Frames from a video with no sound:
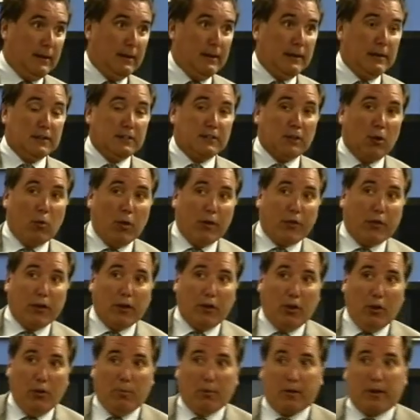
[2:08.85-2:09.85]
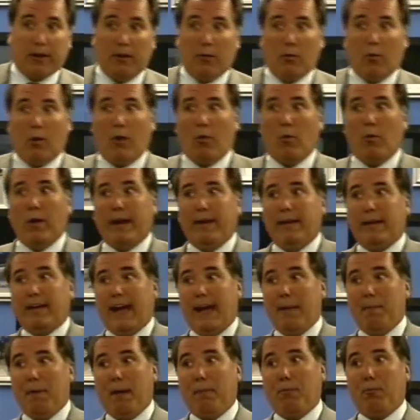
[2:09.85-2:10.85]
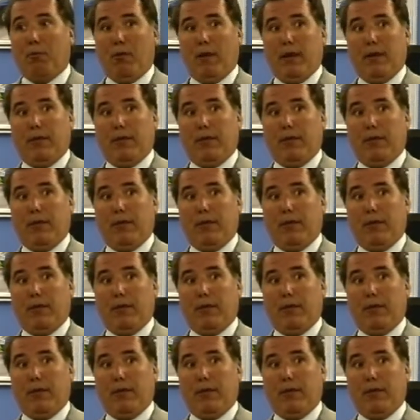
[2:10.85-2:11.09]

So with the lubricant, what we came up with